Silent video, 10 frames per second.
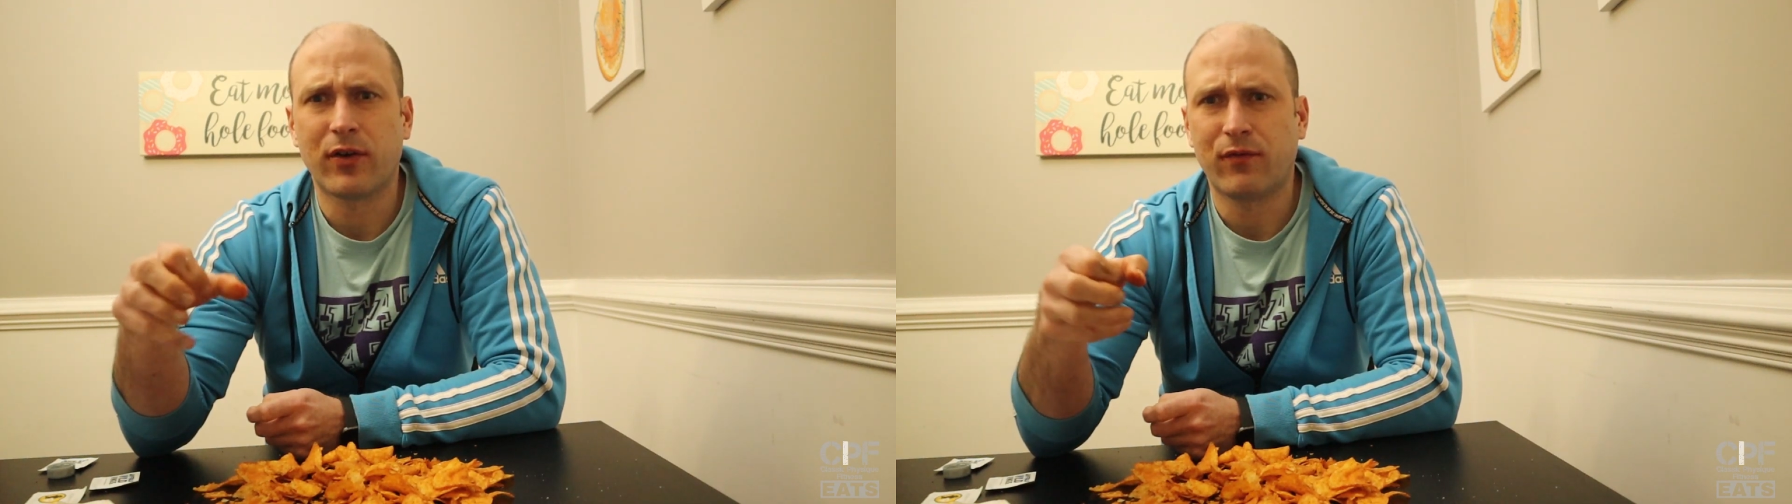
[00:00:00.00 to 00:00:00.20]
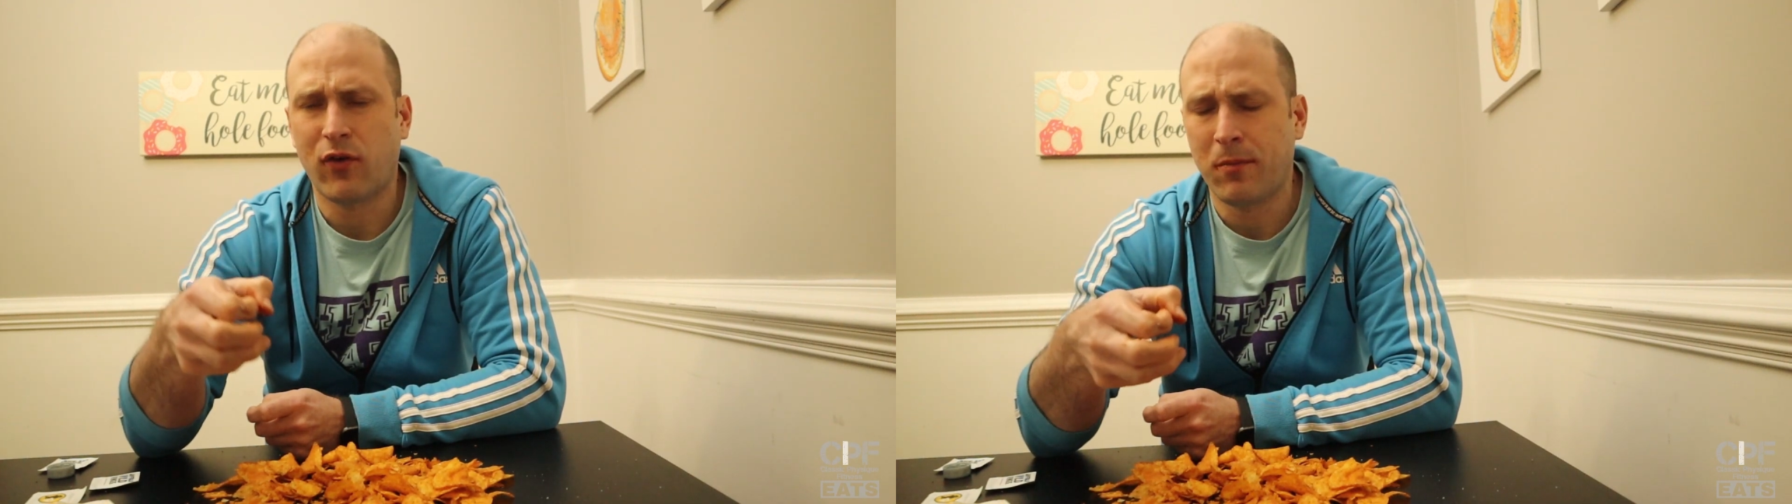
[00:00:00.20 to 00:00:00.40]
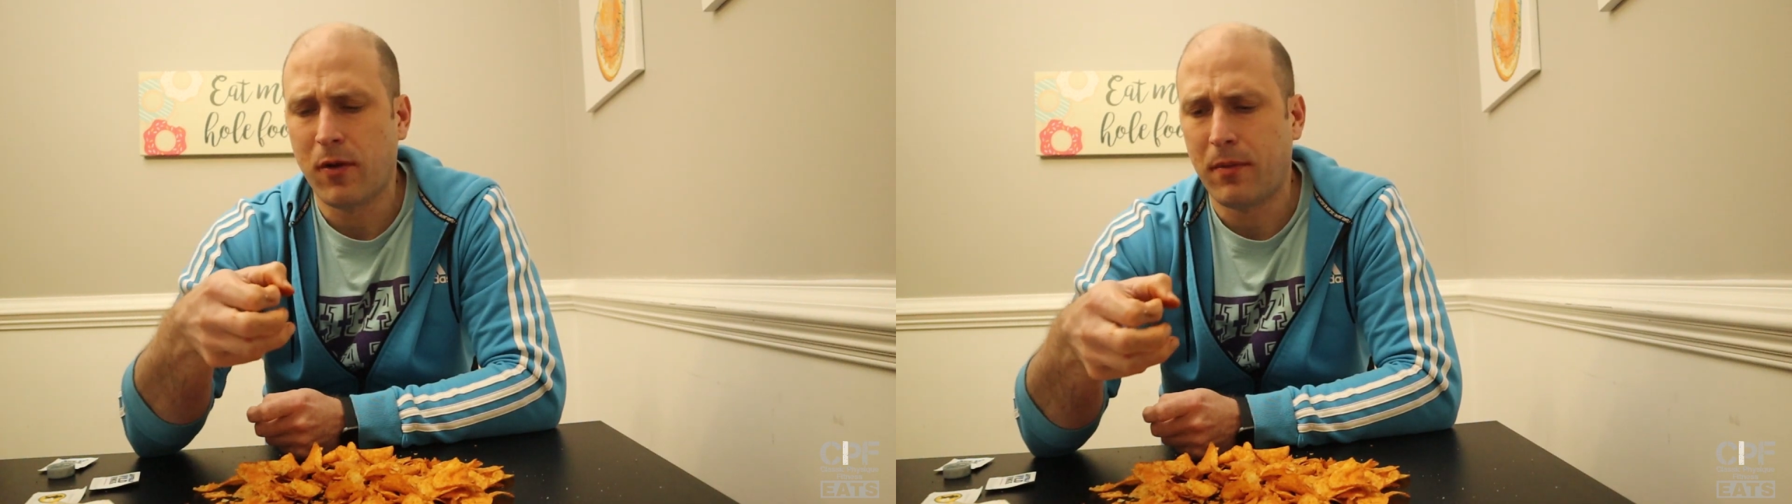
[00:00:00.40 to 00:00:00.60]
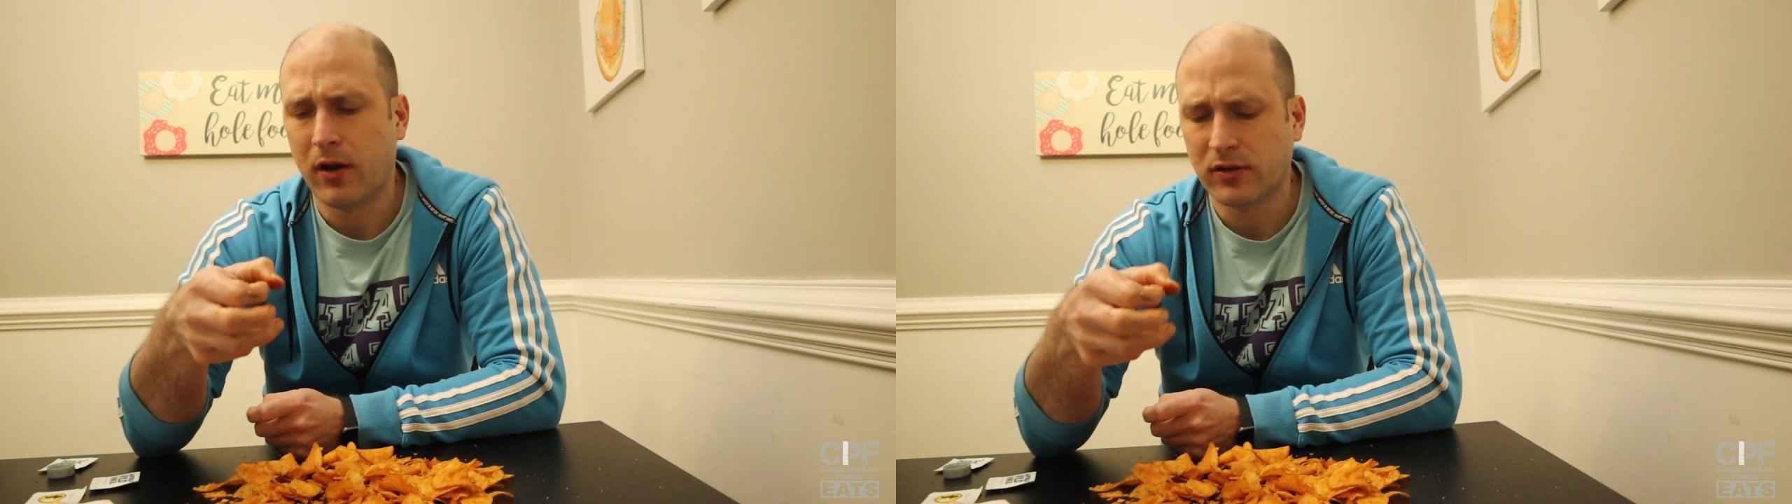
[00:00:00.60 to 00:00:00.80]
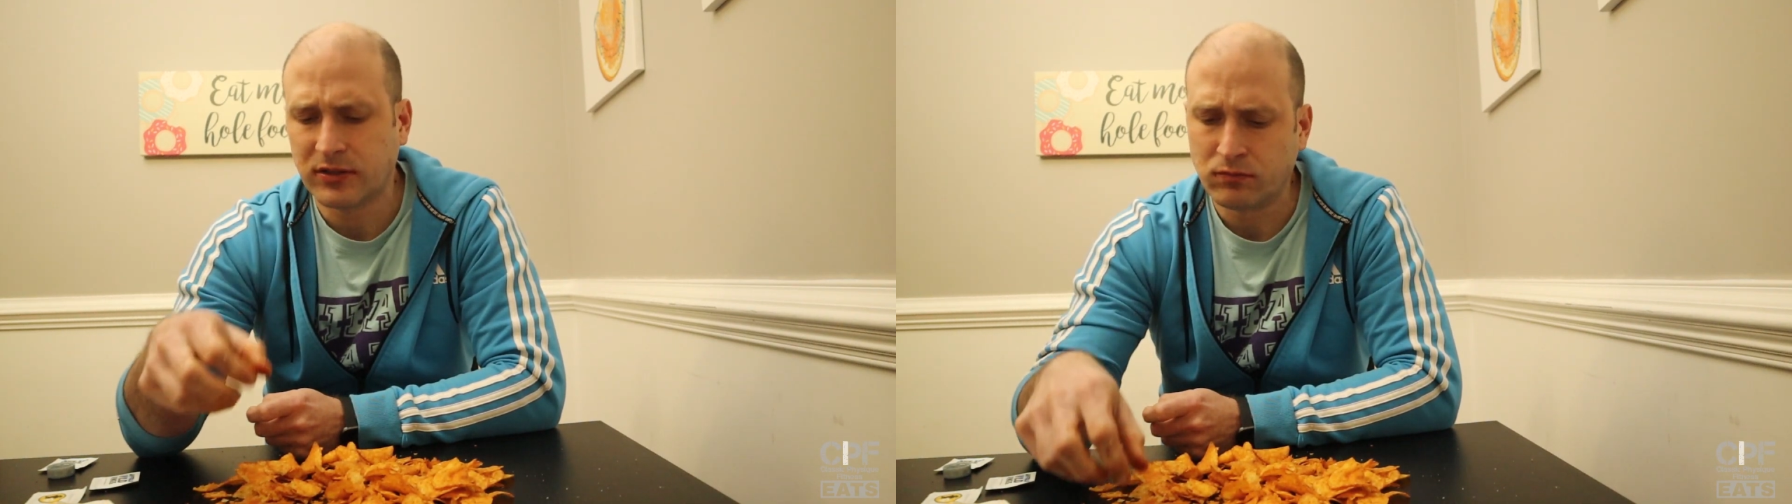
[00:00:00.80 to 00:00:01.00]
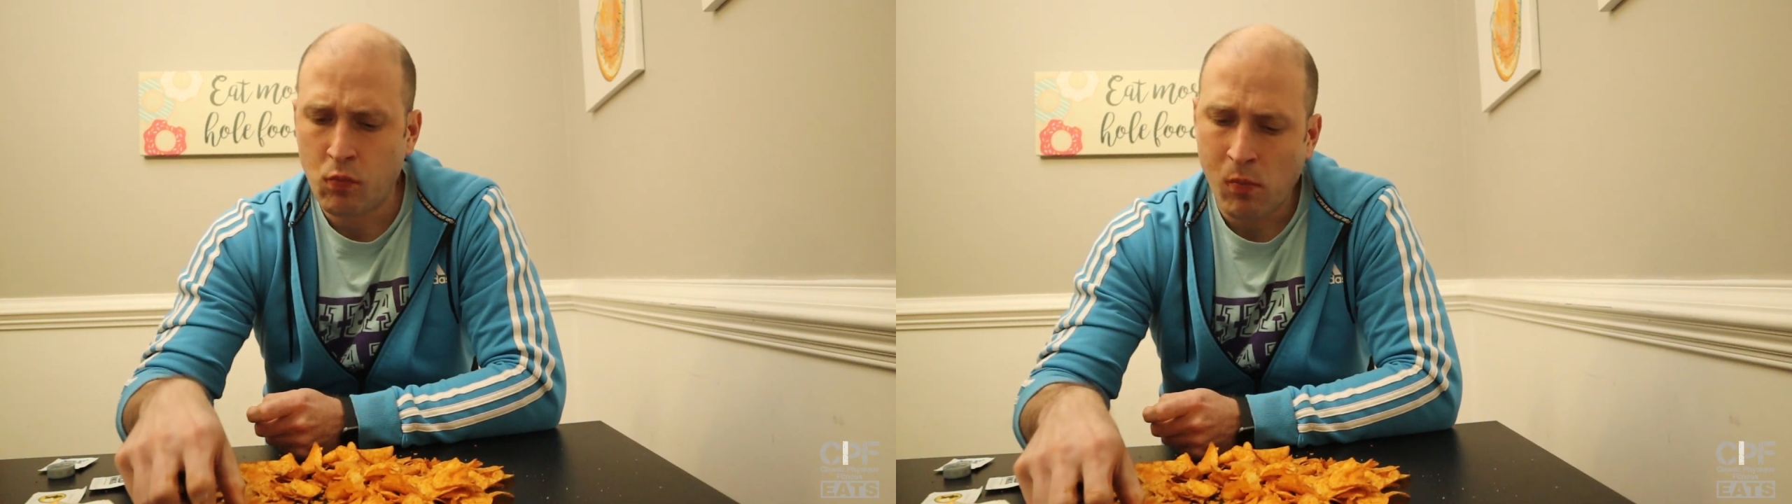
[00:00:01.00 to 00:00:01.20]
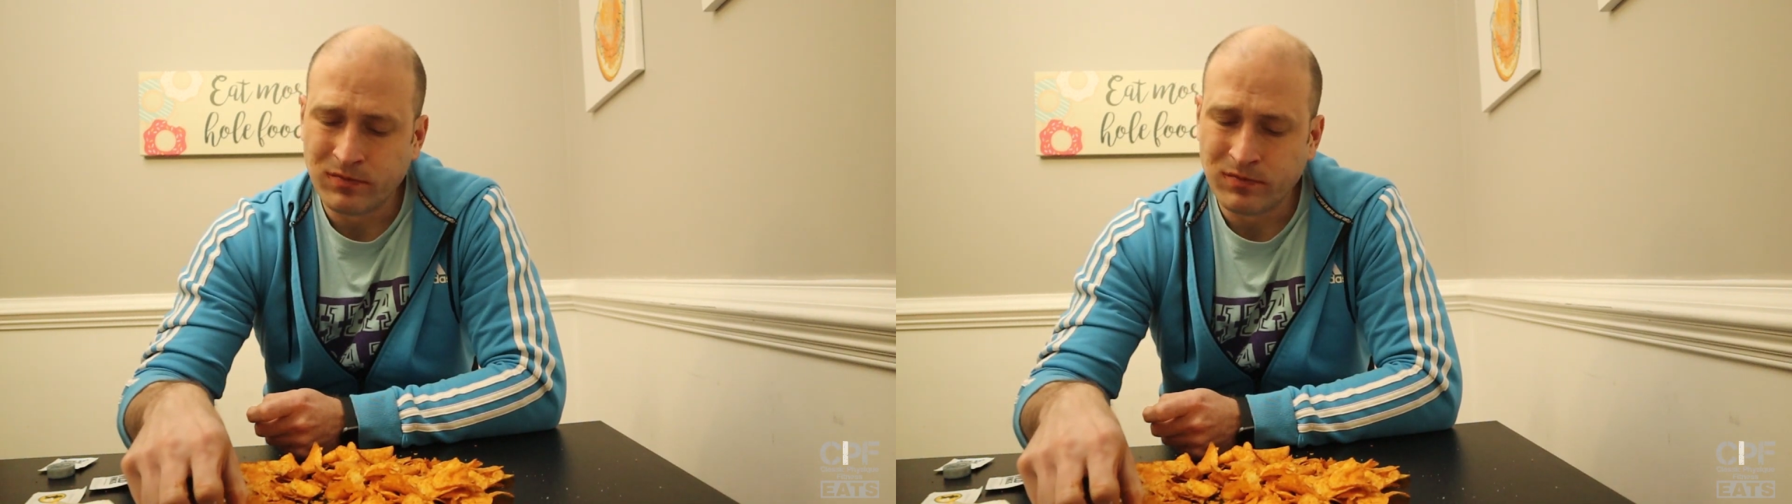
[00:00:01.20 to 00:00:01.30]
the formula bottles.